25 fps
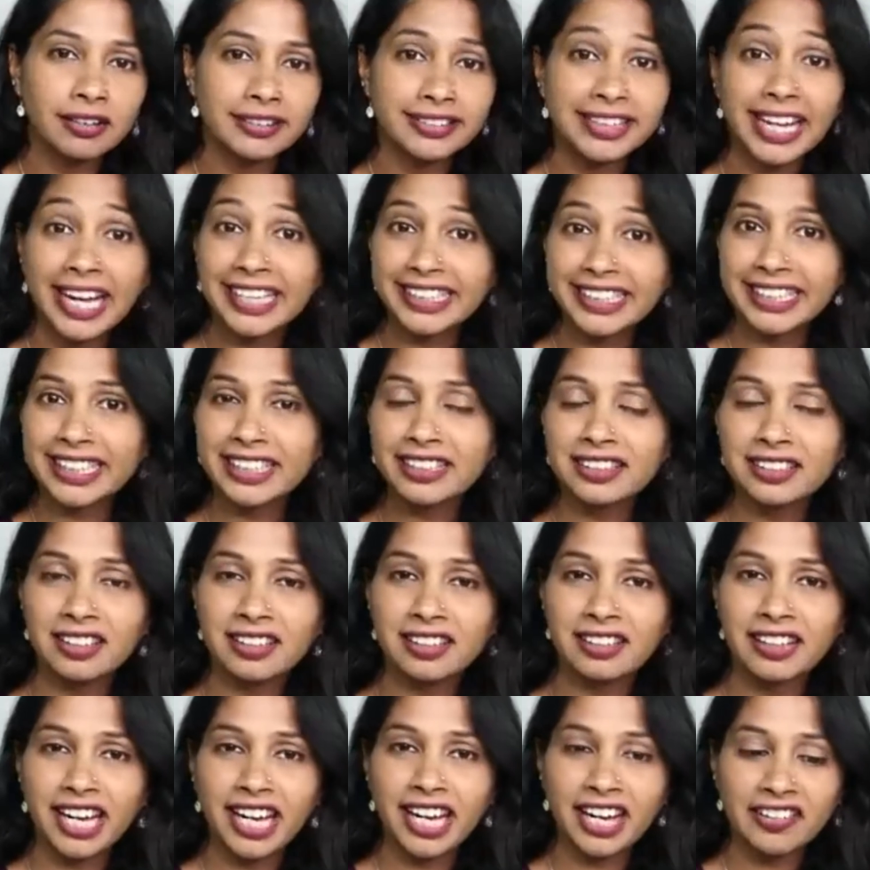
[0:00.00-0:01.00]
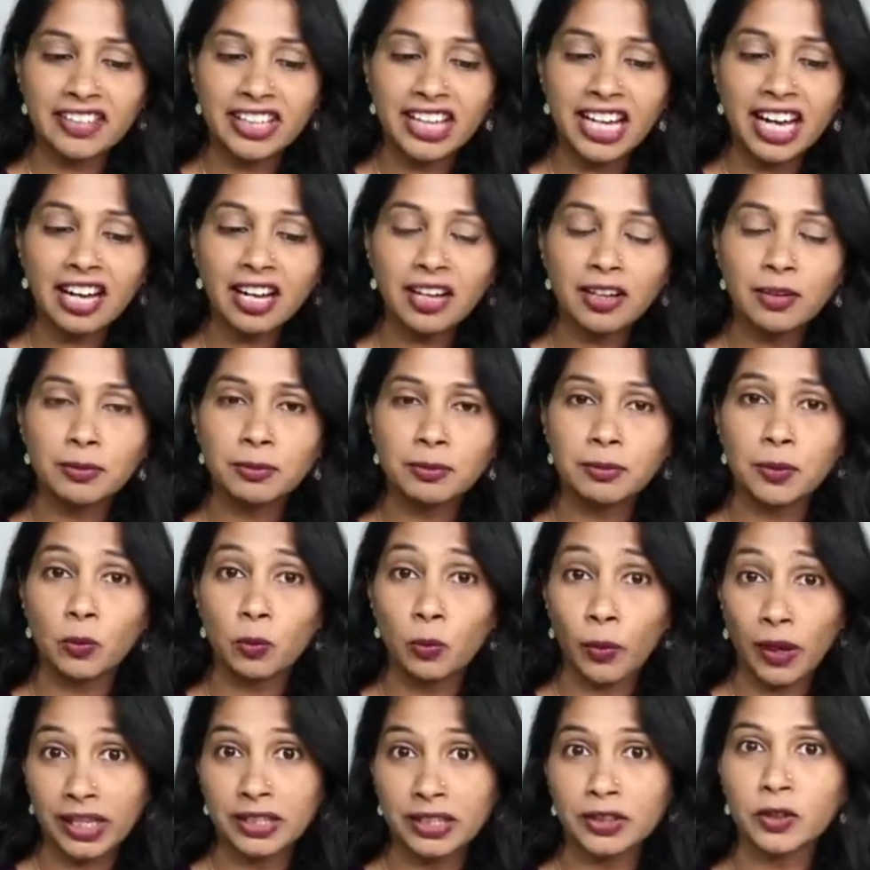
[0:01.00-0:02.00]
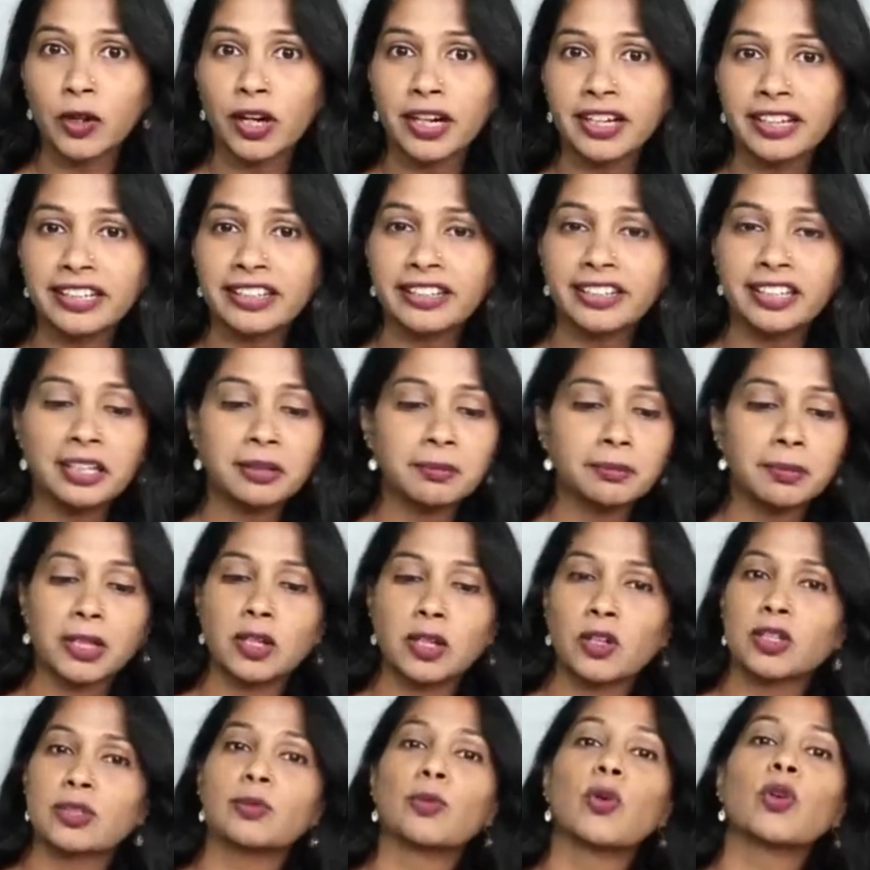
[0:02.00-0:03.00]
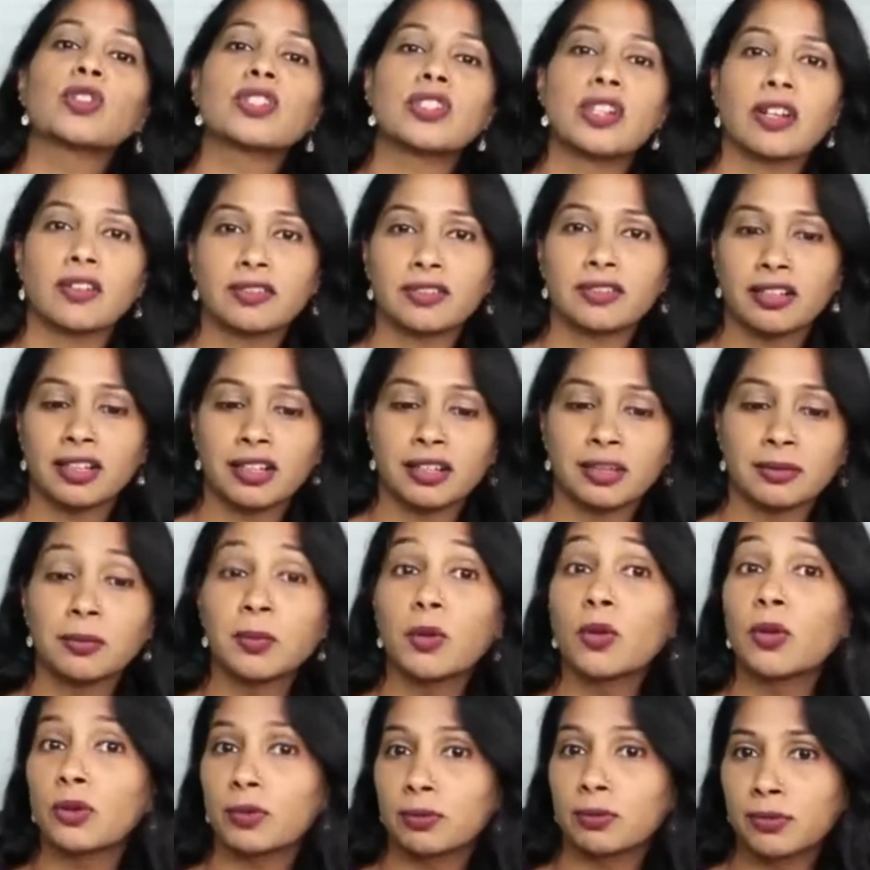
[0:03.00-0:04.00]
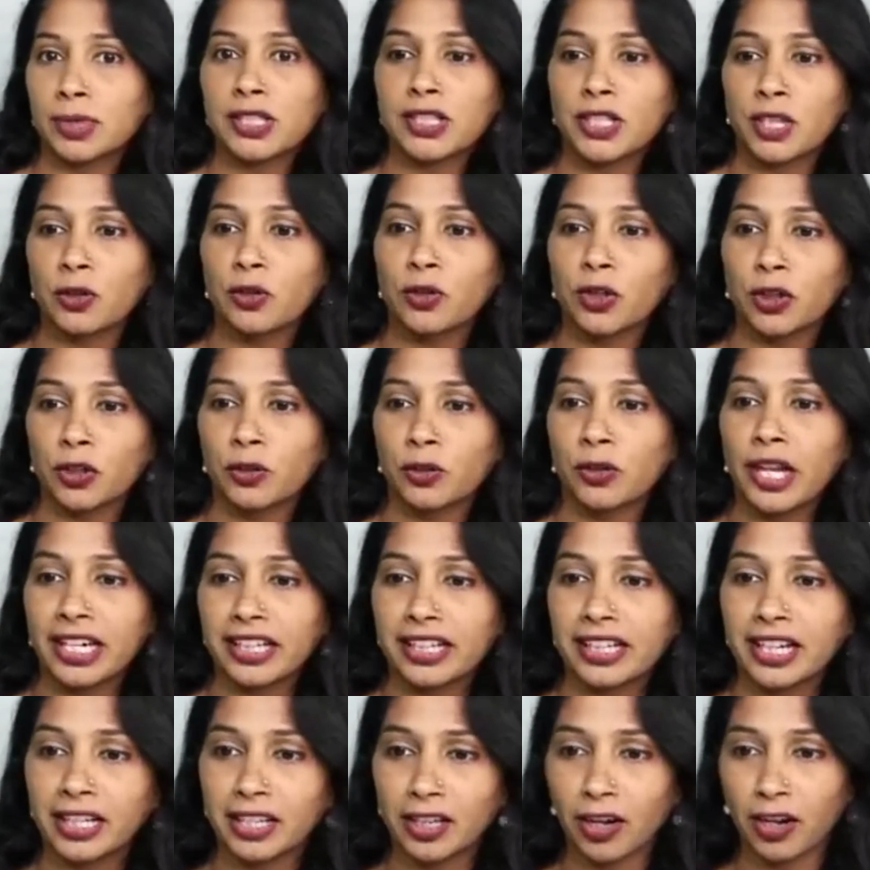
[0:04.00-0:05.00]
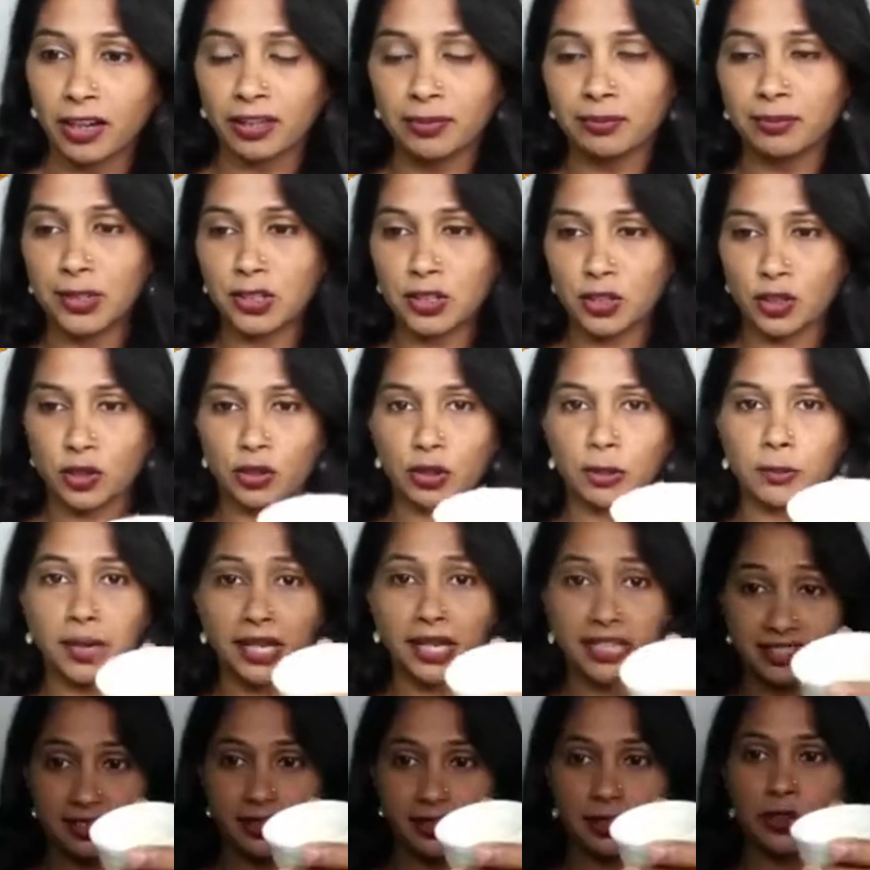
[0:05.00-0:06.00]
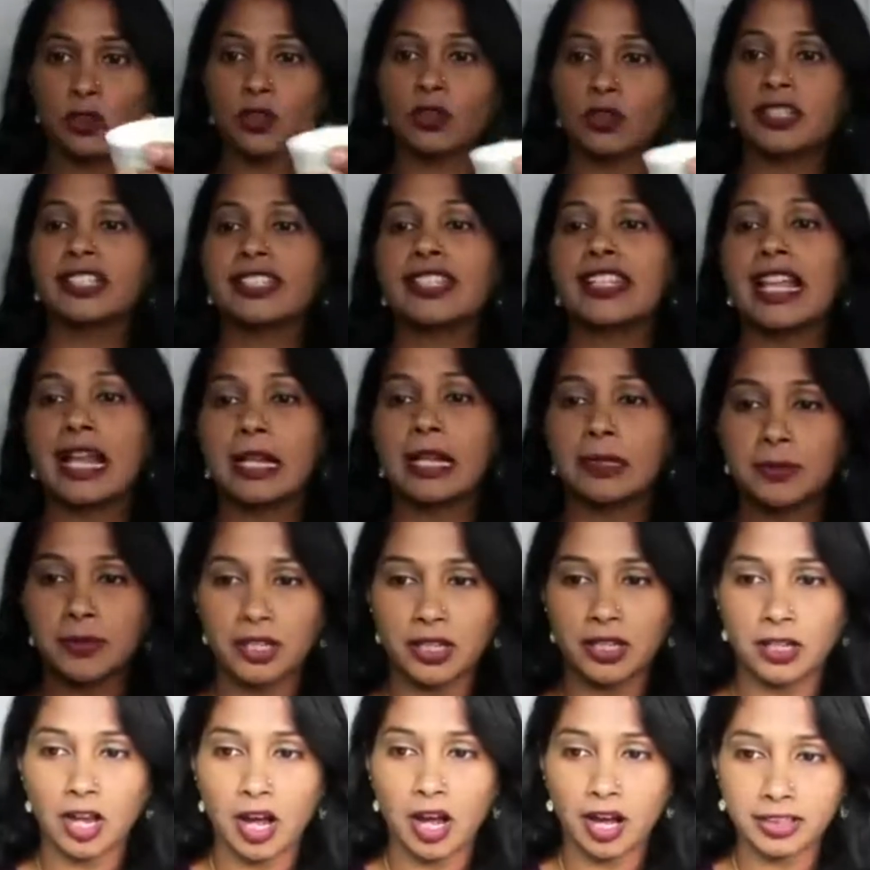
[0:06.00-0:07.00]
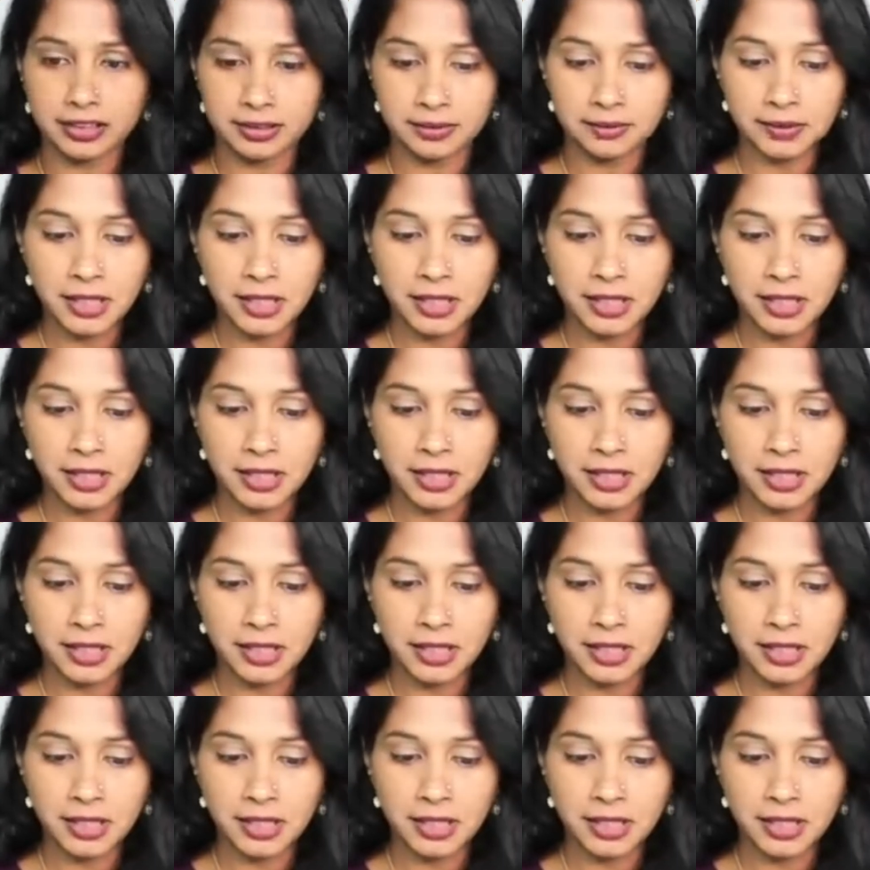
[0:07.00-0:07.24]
dining area while you are eating, because most of the mosquito, you can get a lot of mosquito bites, so this helps a lot.